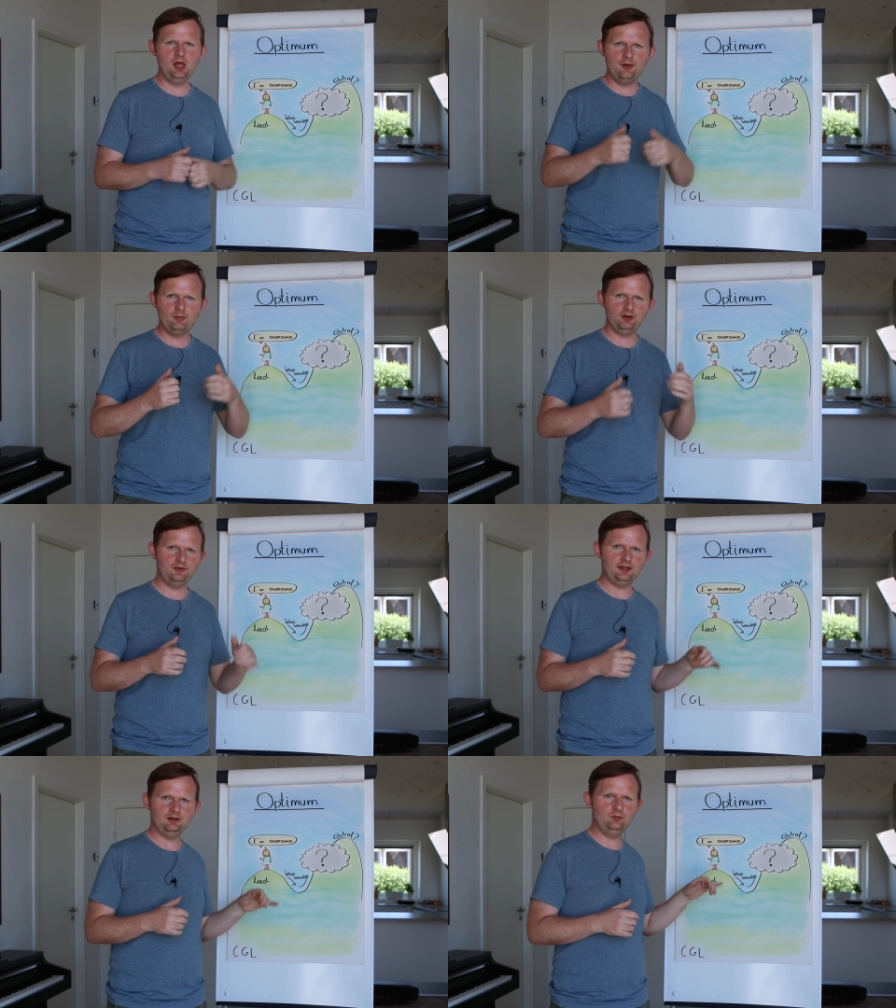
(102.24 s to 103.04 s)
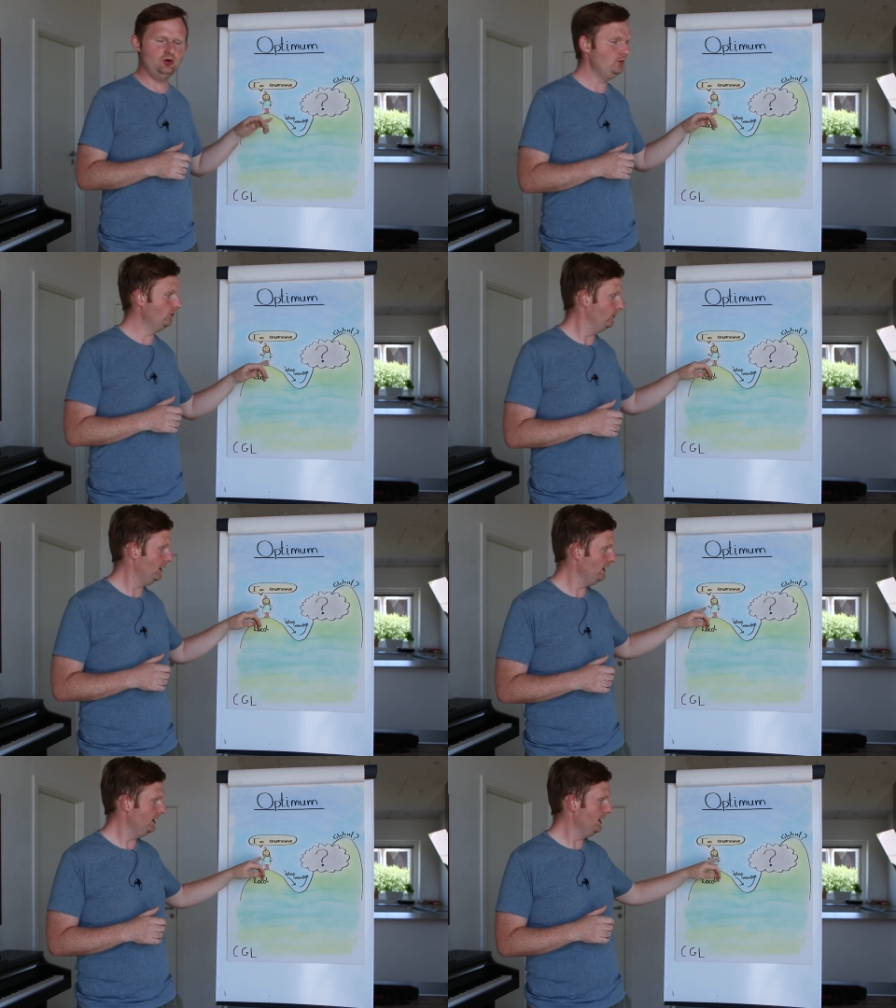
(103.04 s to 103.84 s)
Because at the moment we
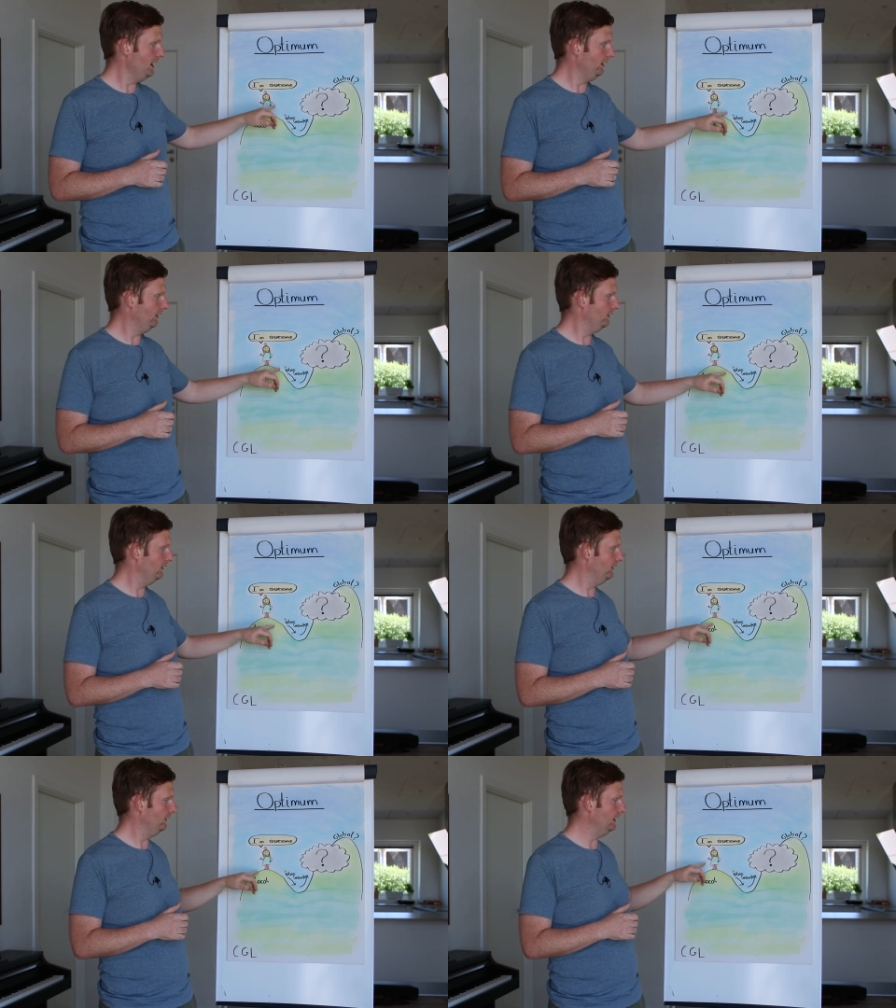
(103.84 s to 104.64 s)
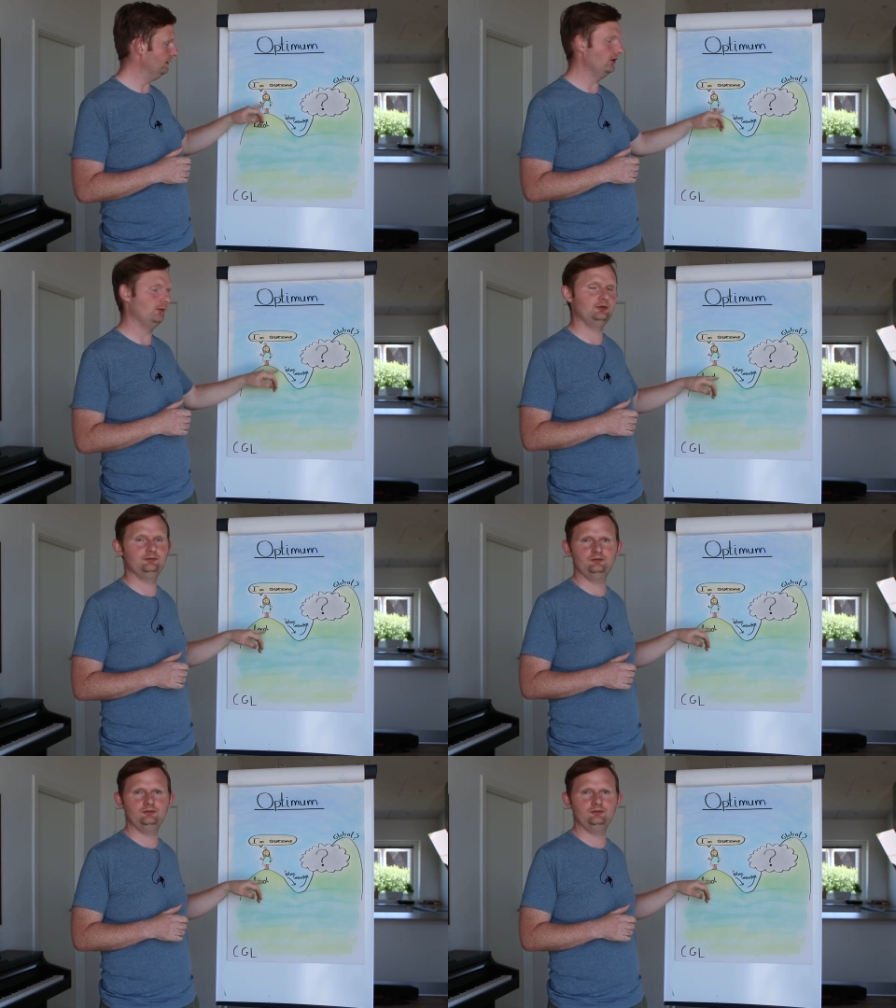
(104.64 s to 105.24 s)
are at this hilltop.